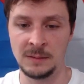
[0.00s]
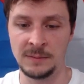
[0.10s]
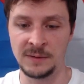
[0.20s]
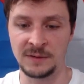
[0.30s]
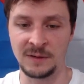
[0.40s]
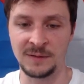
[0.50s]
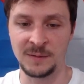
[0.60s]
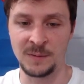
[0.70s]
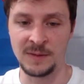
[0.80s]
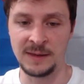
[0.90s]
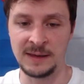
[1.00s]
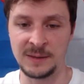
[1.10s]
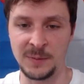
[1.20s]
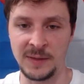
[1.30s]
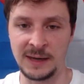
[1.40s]
There's also this,
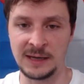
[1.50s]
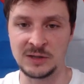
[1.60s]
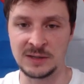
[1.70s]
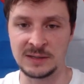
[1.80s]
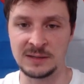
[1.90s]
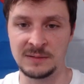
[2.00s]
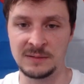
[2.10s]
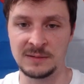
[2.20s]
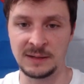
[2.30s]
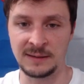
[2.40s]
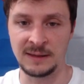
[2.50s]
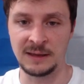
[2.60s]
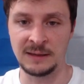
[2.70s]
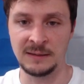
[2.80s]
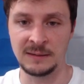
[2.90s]
but then he just does
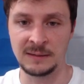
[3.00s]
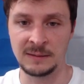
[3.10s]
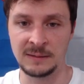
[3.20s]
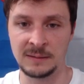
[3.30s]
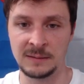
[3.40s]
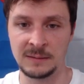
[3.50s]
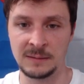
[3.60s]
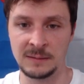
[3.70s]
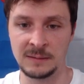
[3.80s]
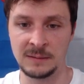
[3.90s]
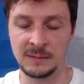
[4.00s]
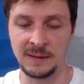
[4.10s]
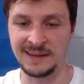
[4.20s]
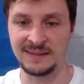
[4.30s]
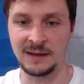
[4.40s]
this. So
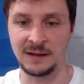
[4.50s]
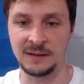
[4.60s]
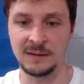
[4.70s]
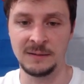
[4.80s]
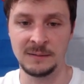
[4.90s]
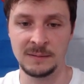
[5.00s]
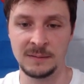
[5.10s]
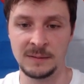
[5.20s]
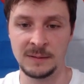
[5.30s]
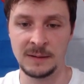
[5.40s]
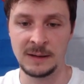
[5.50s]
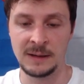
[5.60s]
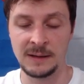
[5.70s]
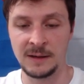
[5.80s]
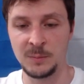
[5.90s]
that's not good.
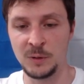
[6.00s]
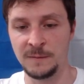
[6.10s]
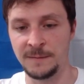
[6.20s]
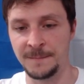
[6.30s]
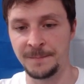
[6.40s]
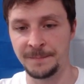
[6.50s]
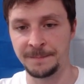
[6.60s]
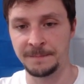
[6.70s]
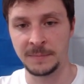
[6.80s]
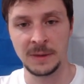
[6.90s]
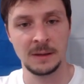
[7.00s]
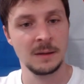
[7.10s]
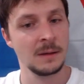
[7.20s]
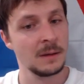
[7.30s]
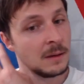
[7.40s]
Good move.
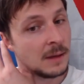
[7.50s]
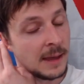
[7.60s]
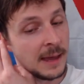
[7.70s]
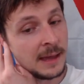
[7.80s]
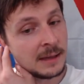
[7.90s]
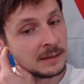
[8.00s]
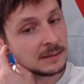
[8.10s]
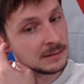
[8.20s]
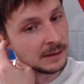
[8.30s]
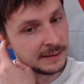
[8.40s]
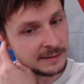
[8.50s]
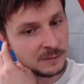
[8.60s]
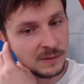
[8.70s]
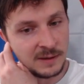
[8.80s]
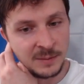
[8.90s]
And let's
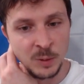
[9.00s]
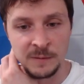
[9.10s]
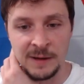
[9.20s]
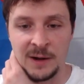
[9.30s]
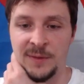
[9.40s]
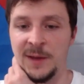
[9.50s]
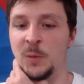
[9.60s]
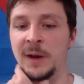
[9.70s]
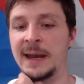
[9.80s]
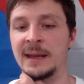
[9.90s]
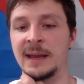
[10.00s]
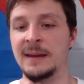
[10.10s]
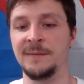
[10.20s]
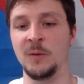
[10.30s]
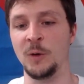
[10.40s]
do this move. I don't think we're getting
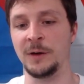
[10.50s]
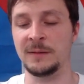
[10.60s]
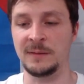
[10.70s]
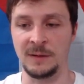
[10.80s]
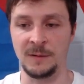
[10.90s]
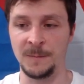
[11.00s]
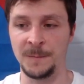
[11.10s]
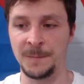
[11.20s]
any forks, so